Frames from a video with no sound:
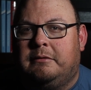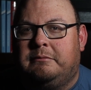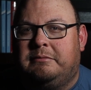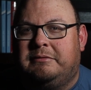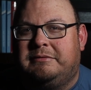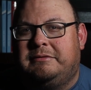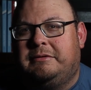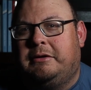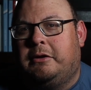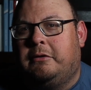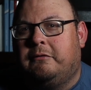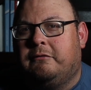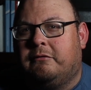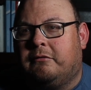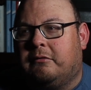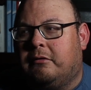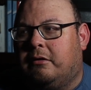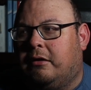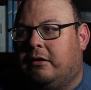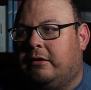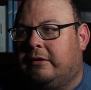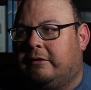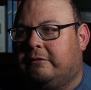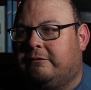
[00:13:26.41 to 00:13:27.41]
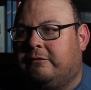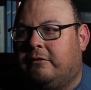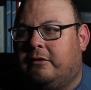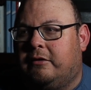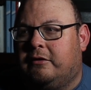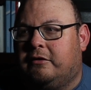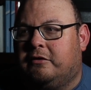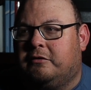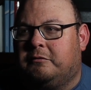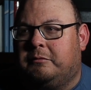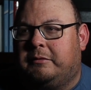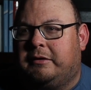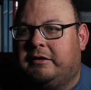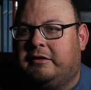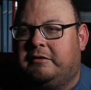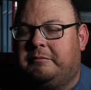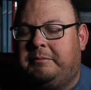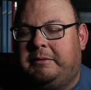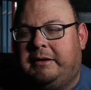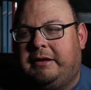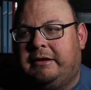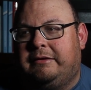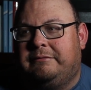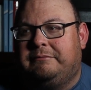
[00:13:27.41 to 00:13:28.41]
But overall, as far as swing
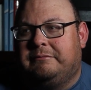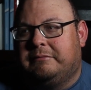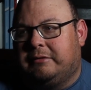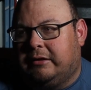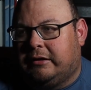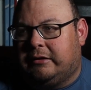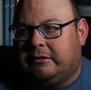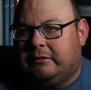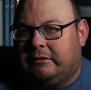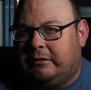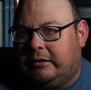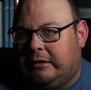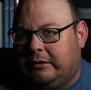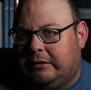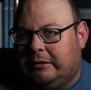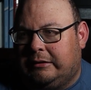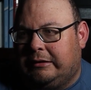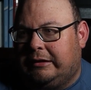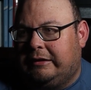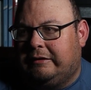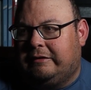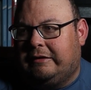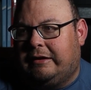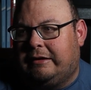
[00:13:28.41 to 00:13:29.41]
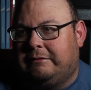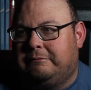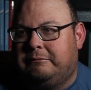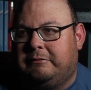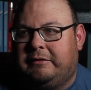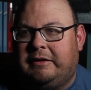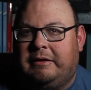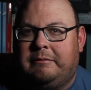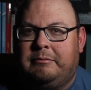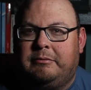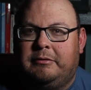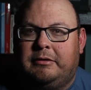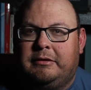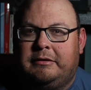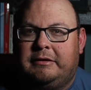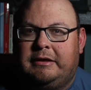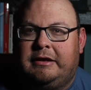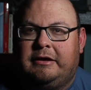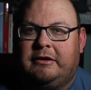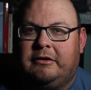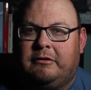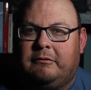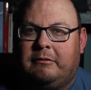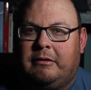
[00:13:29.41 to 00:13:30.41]
speed, like at least I was able to
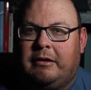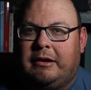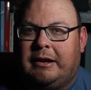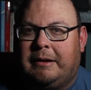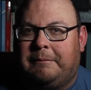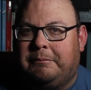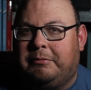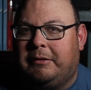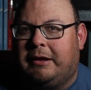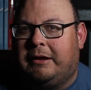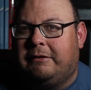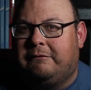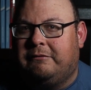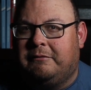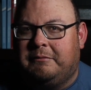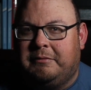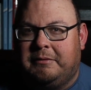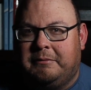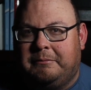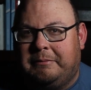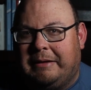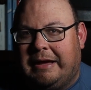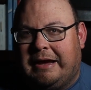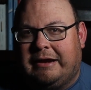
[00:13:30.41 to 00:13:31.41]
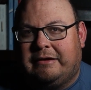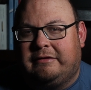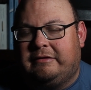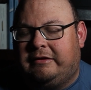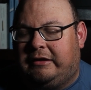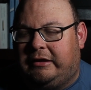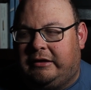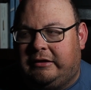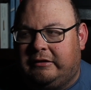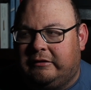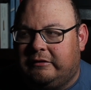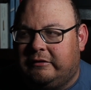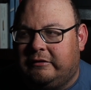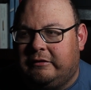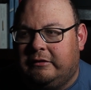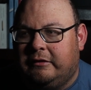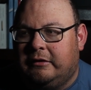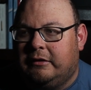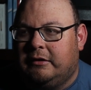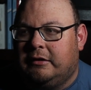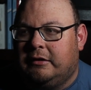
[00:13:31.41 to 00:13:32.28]
dink it around. I played from the back tees,